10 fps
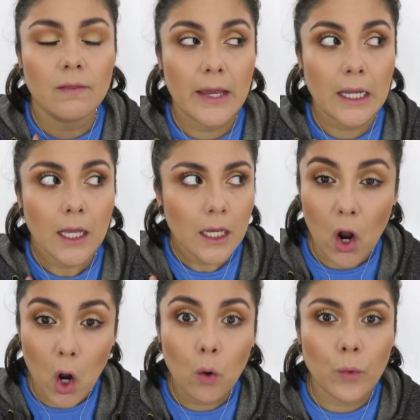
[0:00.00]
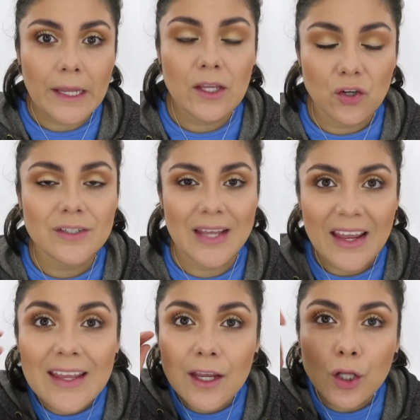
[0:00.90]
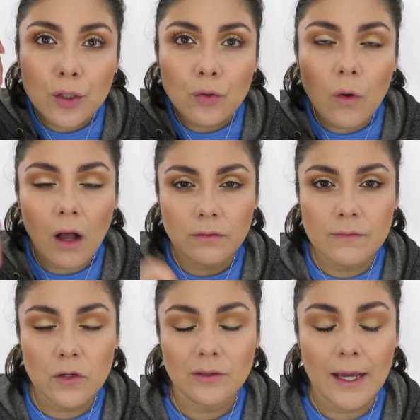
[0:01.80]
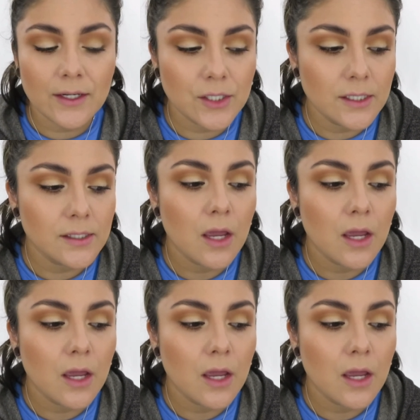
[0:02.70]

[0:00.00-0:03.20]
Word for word: like all week you're taking glue off of your lashes.